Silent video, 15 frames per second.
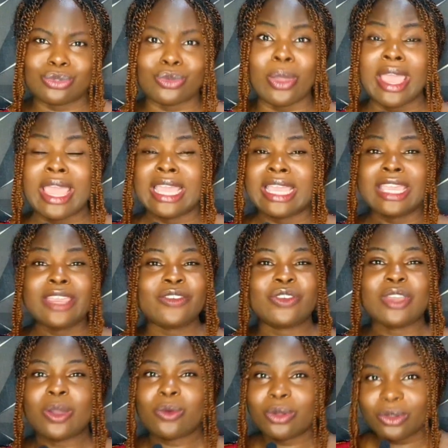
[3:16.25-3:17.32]
So if
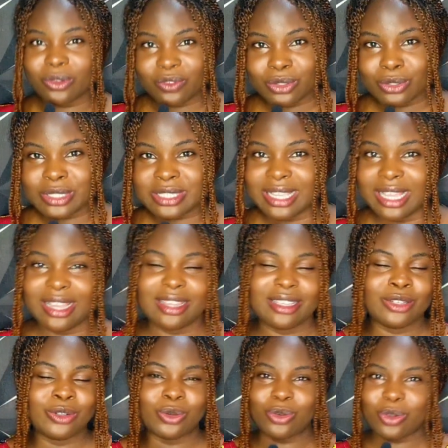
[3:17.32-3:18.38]
you're one of those that
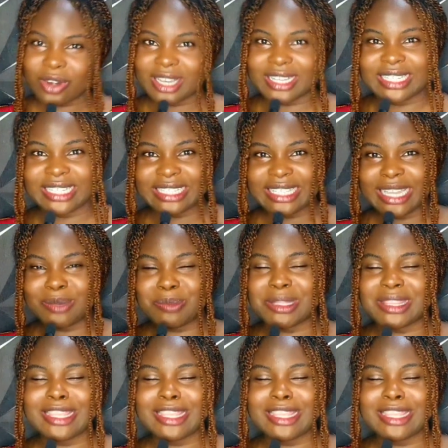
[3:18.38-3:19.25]
congratulated me,